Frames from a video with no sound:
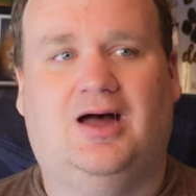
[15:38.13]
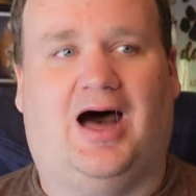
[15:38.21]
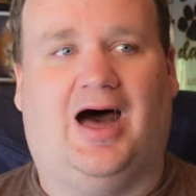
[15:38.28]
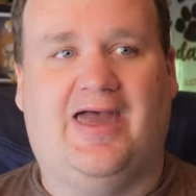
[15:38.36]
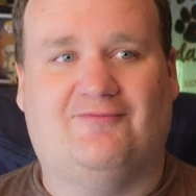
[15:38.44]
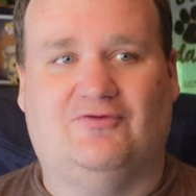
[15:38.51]

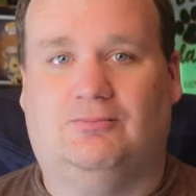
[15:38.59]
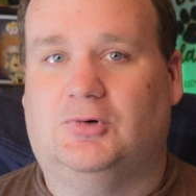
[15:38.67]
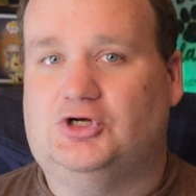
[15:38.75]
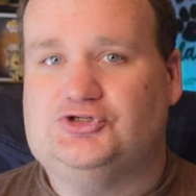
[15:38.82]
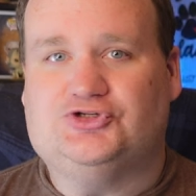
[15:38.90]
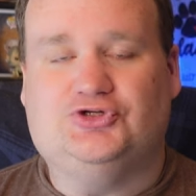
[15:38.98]
I have a
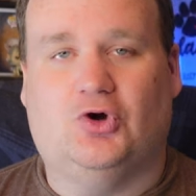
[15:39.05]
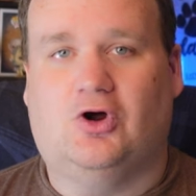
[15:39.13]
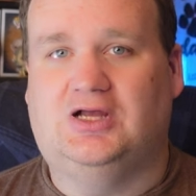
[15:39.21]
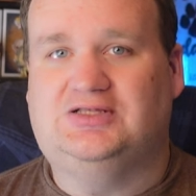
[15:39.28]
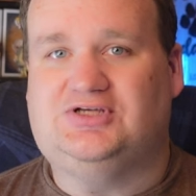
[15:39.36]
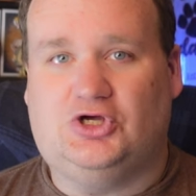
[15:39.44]
merch
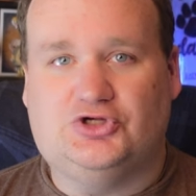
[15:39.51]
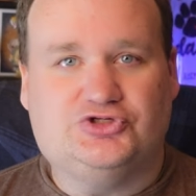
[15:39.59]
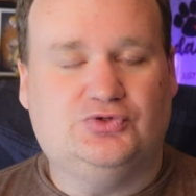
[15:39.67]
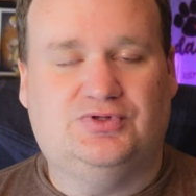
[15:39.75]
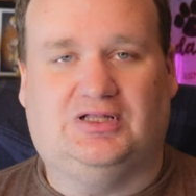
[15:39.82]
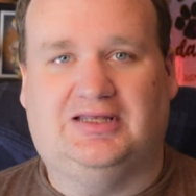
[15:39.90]
store. It's
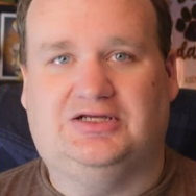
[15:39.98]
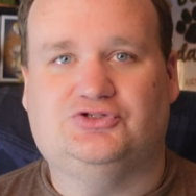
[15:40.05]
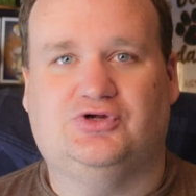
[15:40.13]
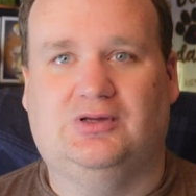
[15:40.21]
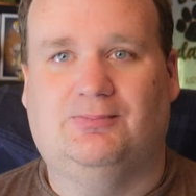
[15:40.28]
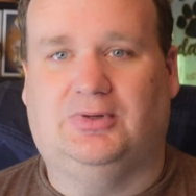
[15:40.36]
also in the link
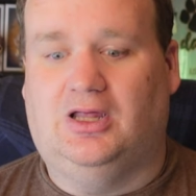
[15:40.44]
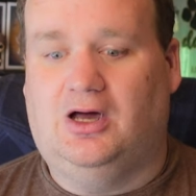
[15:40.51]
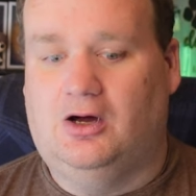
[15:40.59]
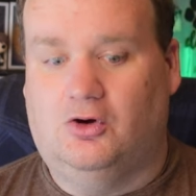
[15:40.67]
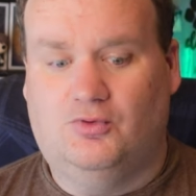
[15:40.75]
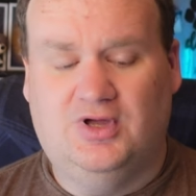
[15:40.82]
tree
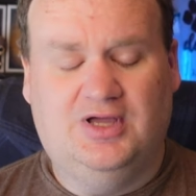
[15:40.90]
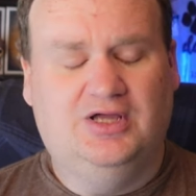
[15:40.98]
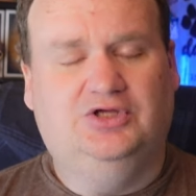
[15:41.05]
below.